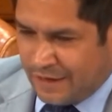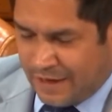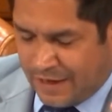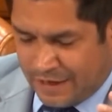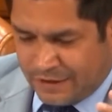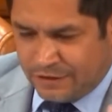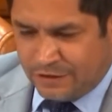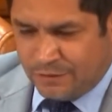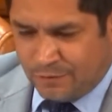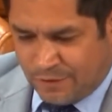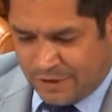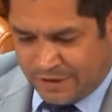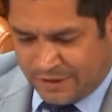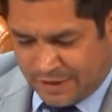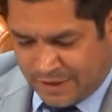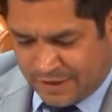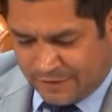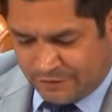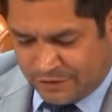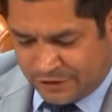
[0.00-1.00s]
I do want
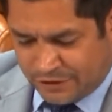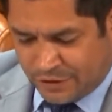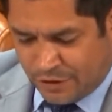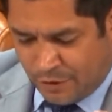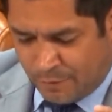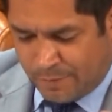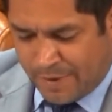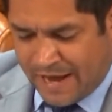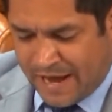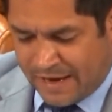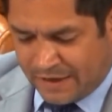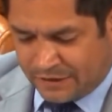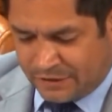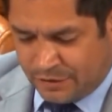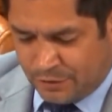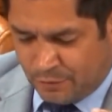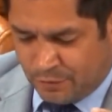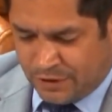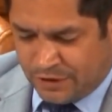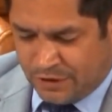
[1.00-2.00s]
to kind of just go back
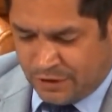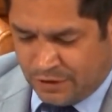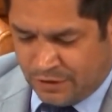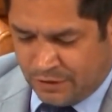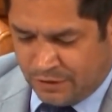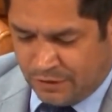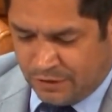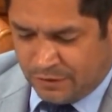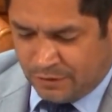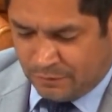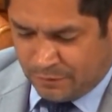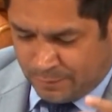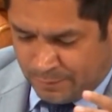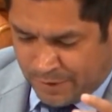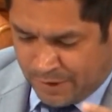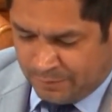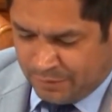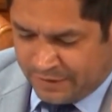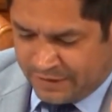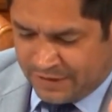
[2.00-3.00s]
to when the
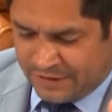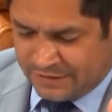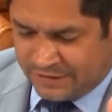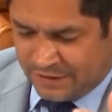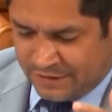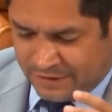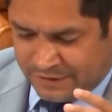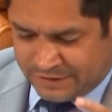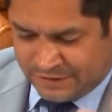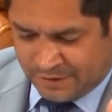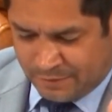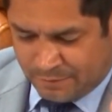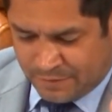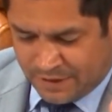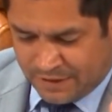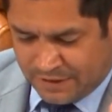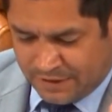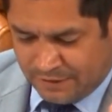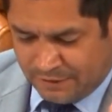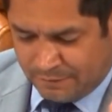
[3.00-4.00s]
Republicans on this
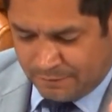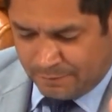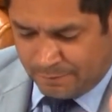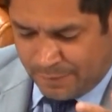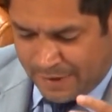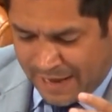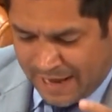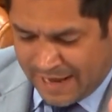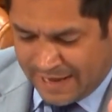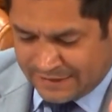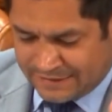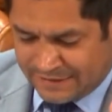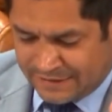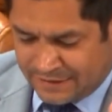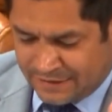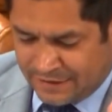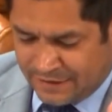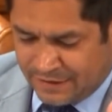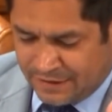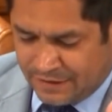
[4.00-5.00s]
committee passed
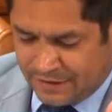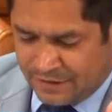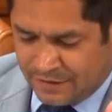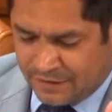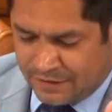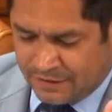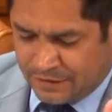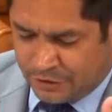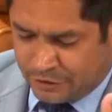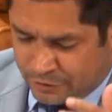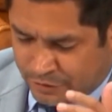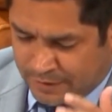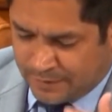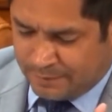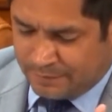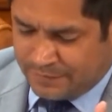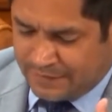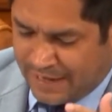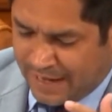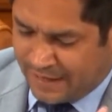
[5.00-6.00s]
the
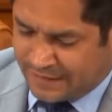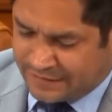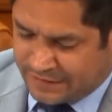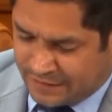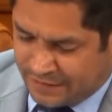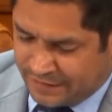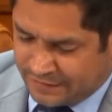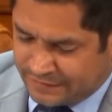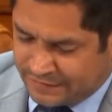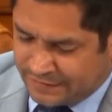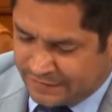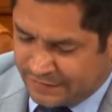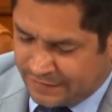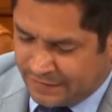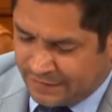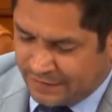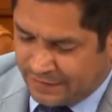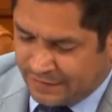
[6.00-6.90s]
Trump tax cuts.